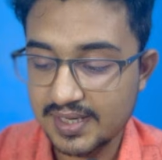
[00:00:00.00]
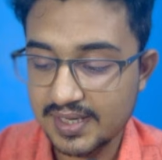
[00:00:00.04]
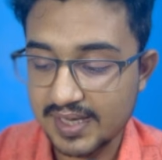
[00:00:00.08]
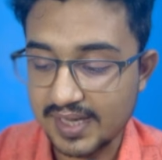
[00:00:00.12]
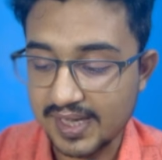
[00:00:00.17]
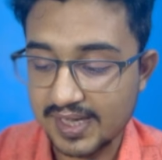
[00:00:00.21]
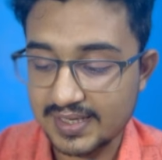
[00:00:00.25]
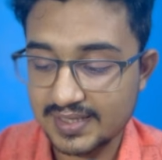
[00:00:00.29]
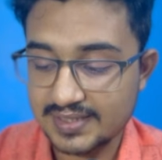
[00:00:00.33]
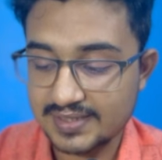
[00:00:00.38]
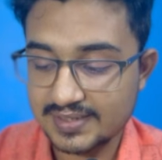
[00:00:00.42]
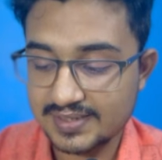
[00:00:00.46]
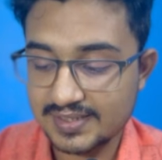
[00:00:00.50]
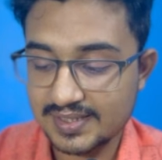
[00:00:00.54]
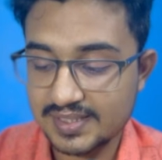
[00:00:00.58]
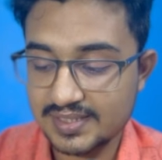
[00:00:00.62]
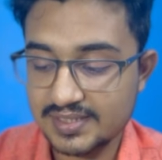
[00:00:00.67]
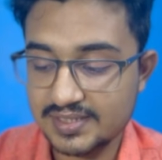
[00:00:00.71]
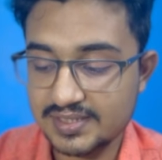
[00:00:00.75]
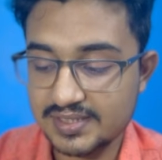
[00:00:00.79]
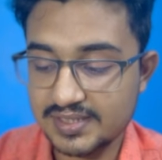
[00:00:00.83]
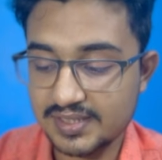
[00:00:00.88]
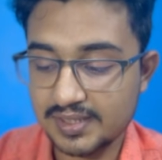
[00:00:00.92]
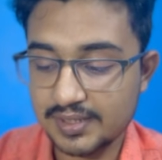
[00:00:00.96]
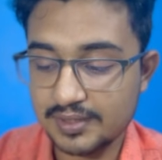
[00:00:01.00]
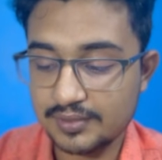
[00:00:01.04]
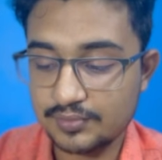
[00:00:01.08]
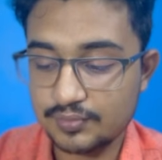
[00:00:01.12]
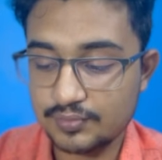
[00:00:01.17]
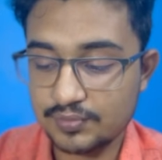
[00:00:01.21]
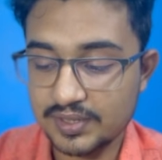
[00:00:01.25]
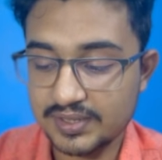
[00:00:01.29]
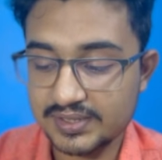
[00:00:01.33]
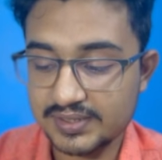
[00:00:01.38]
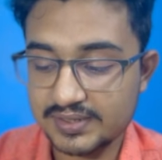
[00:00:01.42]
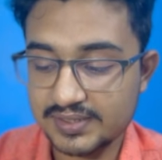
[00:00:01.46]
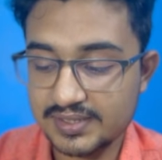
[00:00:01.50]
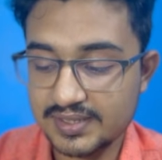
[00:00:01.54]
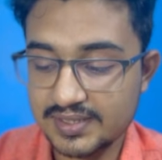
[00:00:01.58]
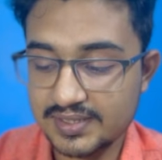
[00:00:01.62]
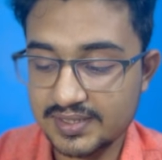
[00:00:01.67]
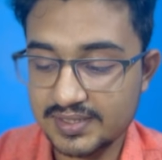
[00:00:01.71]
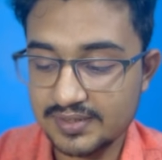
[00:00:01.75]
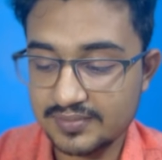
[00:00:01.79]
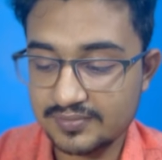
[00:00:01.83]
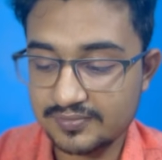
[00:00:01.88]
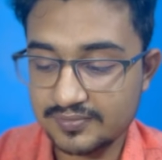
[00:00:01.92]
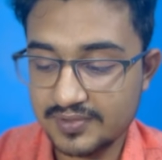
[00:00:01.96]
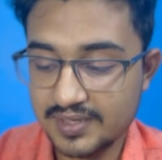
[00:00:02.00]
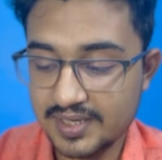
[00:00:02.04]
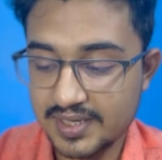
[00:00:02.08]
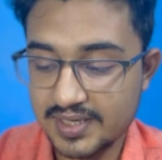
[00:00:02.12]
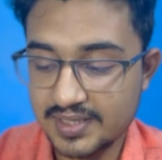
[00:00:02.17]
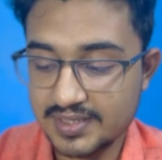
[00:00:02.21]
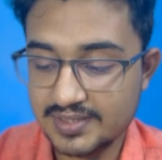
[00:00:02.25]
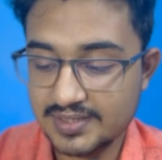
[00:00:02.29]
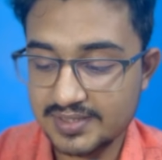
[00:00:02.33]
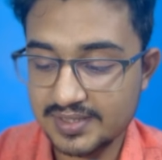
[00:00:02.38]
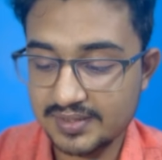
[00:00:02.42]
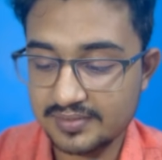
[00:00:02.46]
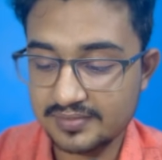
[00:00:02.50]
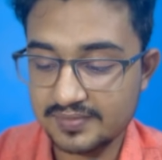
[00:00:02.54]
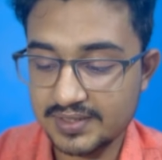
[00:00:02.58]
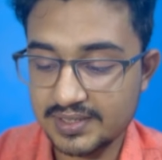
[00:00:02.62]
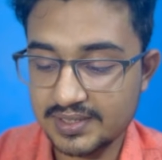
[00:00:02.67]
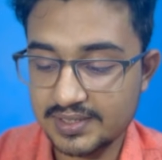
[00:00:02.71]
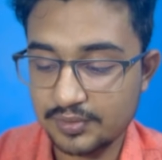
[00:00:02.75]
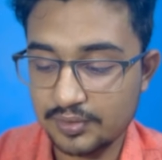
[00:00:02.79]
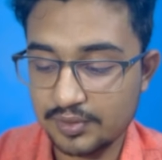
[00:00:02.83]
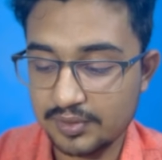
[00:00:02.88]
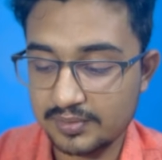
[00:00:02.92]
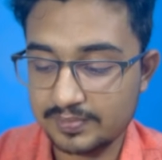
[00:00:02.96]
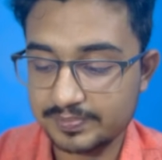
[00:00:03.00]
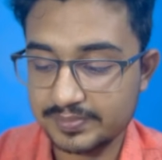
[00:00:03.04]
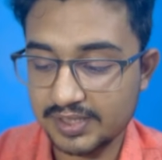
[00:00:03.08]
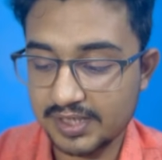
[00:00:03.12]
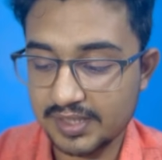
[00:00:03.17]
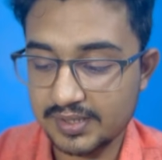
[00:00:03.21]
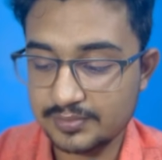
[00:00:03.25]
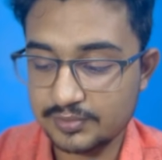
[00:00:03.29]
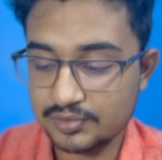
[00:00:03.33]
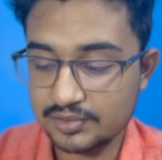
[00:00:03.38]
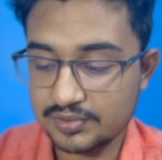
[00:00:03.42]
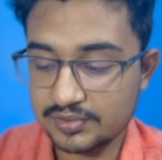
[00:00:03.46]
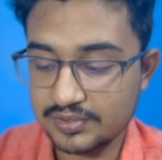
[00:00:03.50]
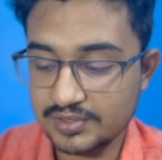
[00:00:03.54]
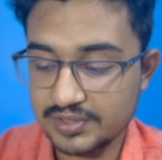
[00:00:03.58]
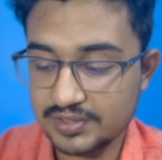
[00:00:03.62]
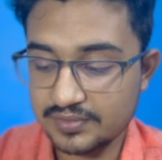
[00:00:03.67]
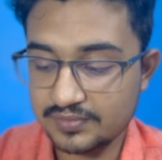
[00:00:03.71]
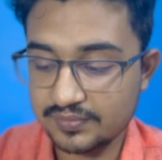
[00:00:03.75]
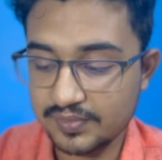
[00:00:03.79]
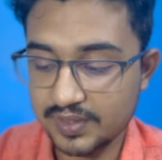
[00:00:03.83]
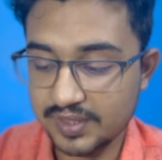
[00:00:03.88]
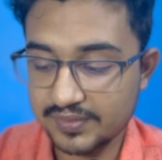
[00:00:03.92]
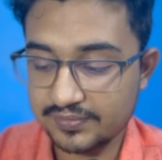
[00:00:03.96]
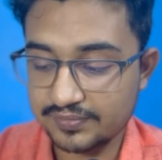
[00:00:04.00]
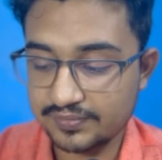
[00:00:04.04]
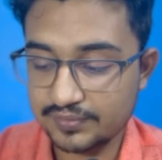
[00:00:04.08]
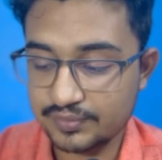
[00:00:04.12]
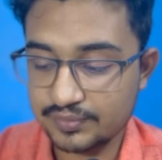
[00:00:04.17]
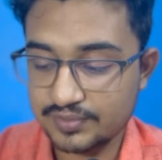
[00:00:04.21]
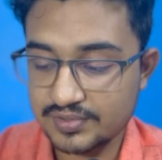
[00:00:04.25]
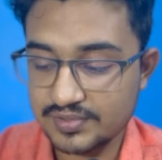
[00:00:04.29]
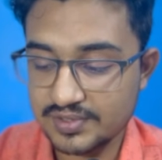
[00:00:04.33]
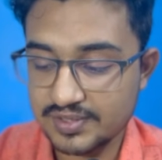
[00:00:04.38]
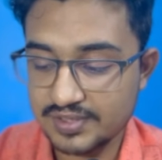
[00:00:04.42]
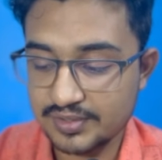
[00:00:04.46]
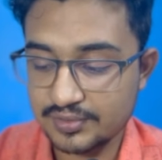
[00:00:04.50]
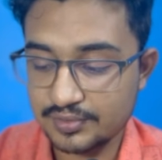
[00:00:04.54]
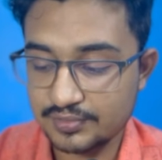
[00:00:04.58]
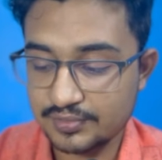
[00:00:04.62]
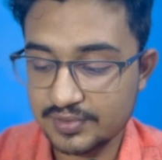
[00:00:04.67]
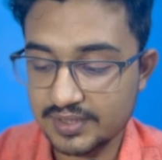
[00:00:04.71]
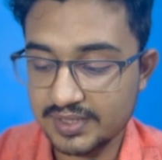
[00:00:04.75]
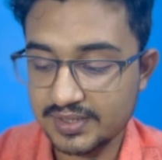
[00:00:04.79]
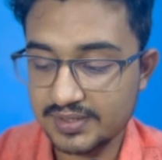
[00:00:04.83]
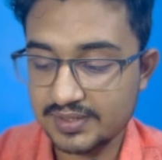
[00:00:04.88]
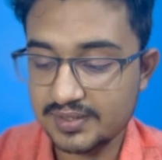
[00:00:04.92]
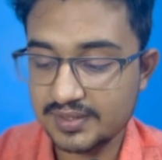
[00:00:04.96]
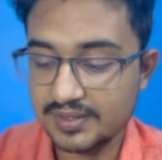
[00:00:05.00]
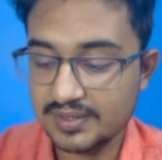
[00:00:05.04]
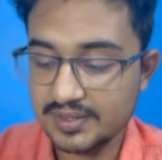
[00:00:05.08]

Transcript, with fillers: Anesthesia 1387, Ophthalmology 1401,